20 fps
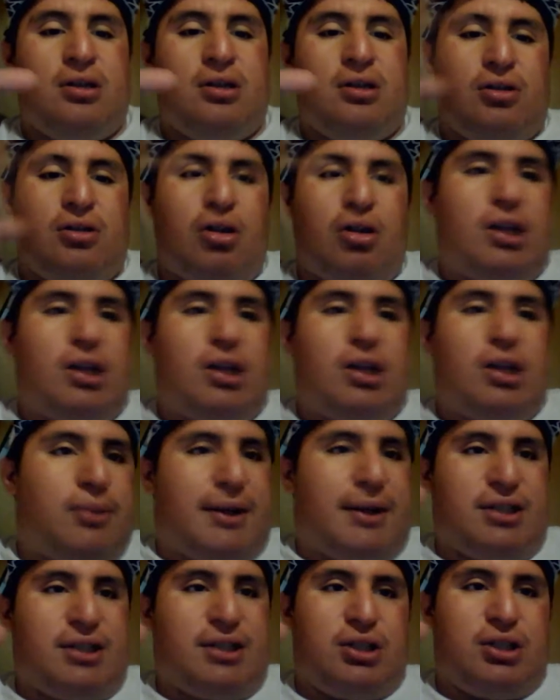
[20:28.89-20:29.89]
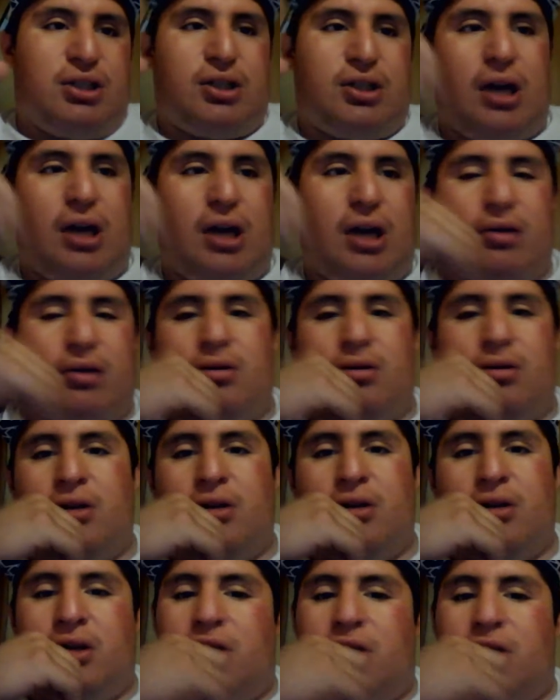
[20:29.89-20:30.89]
largest market is Chicago.
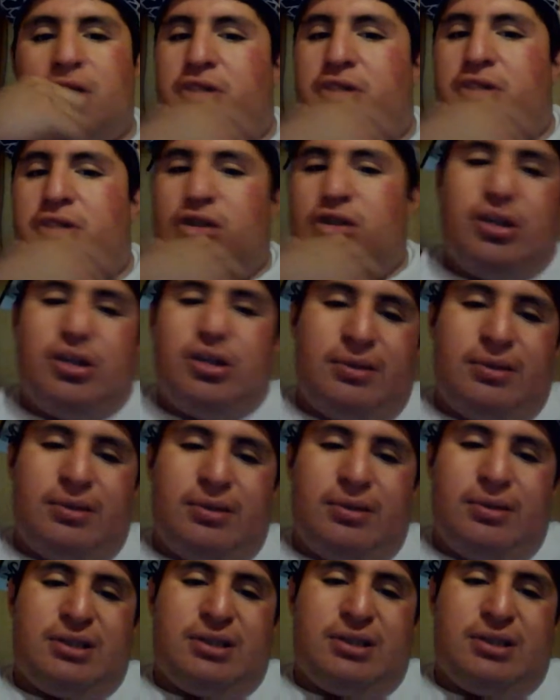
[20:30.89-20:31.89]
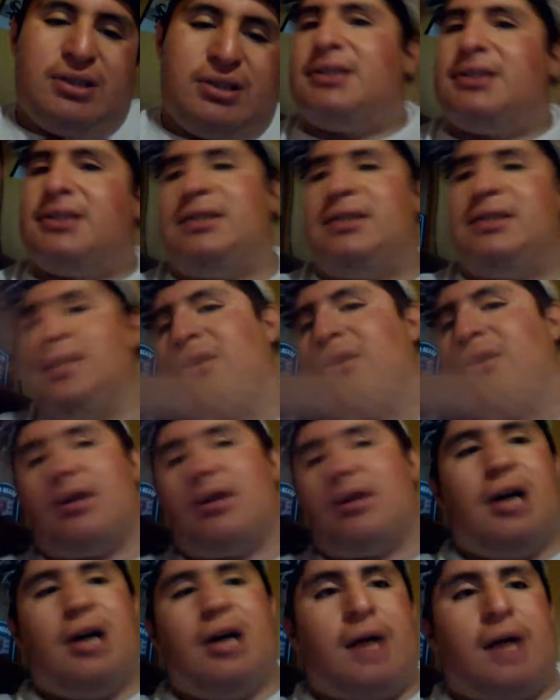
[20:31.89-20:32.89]
She would just sell the
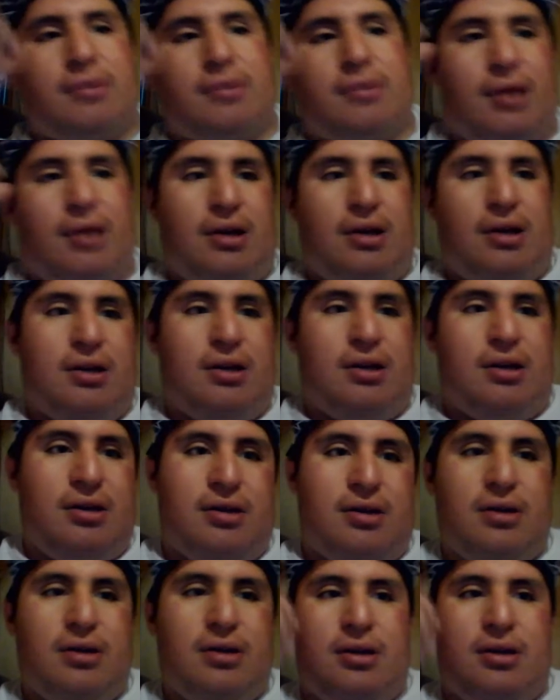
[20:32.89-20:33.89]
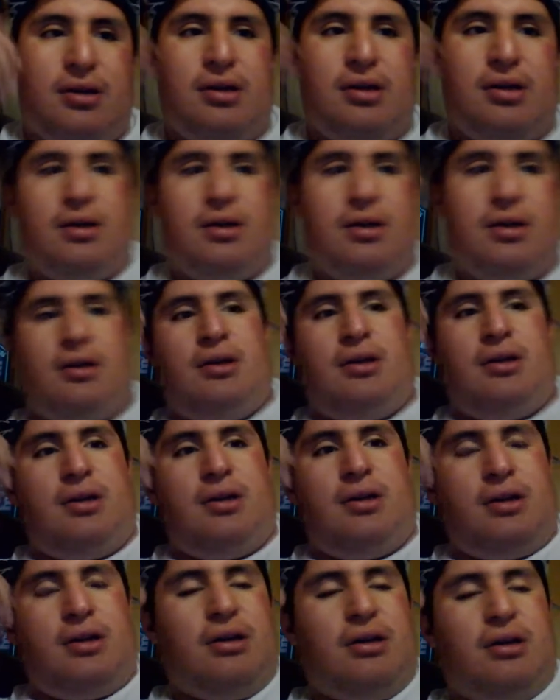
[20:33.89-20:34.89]
Cubs away.
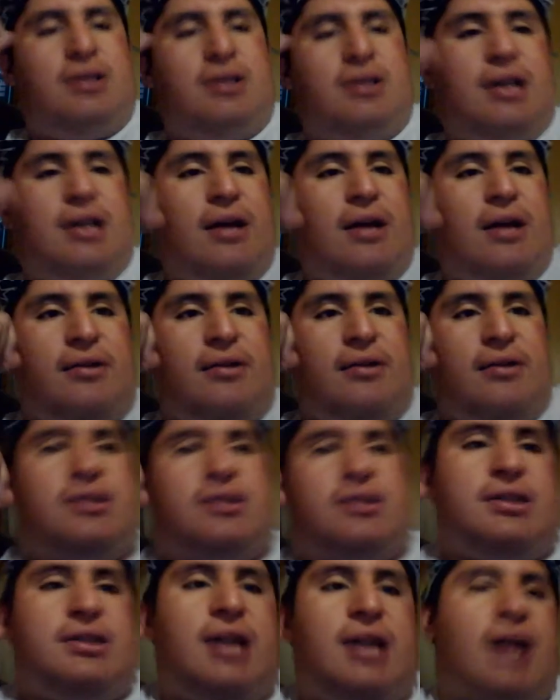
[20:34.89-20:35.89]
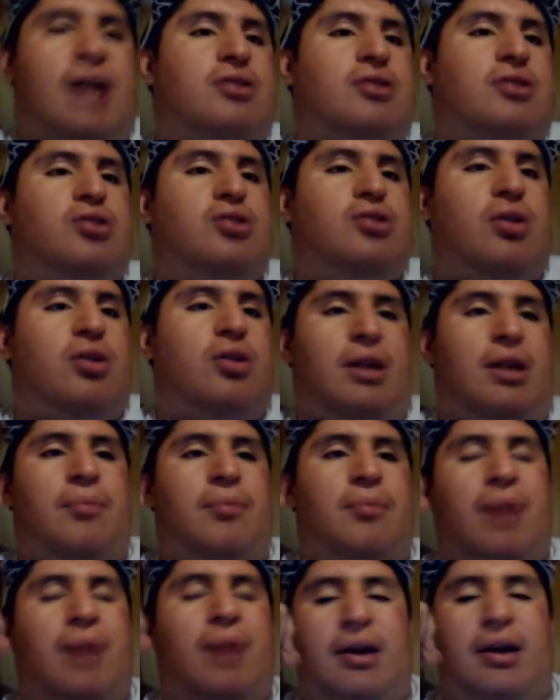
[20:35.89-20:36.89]
Because they can control the
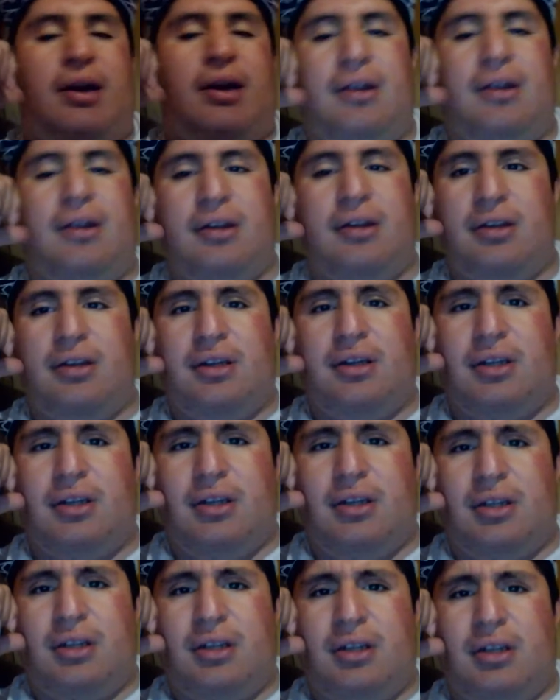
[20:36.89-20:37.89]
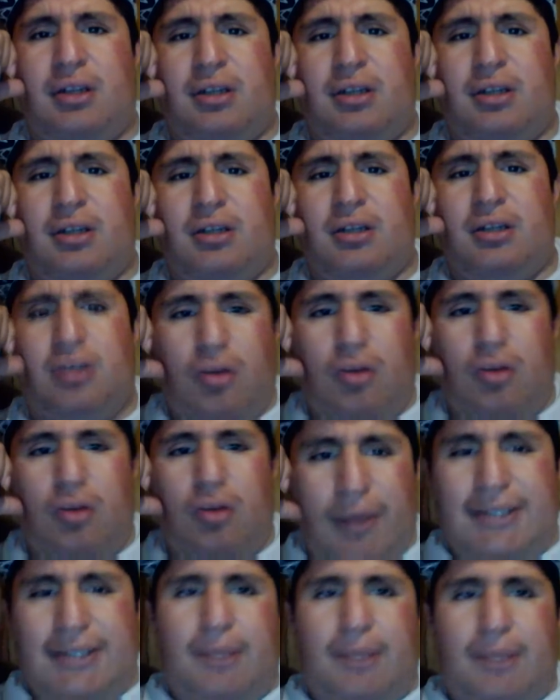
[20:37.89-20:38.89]
empire. West
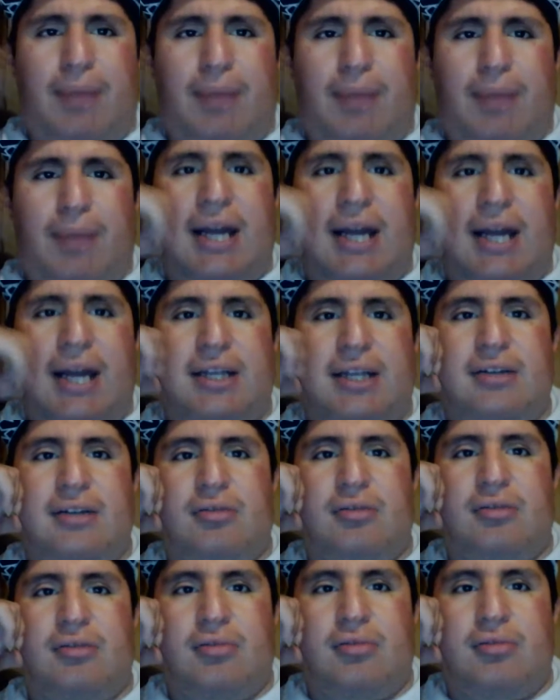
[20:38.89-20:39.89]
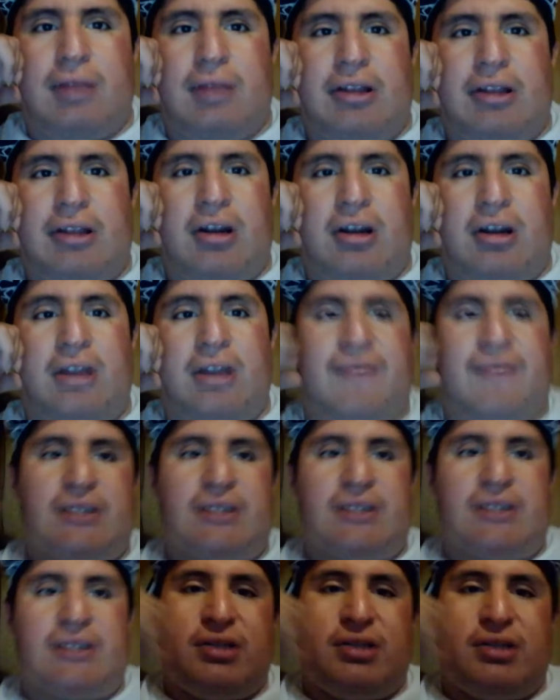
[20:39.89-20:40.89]
is a back, return, fits
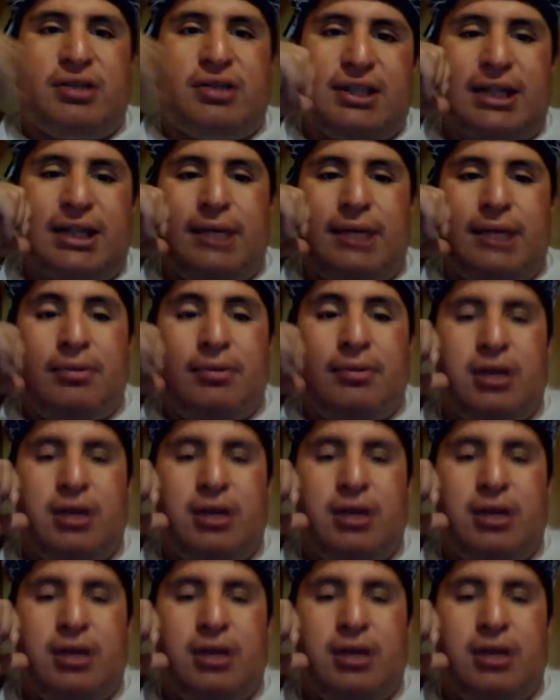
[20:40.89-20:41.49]
on the team,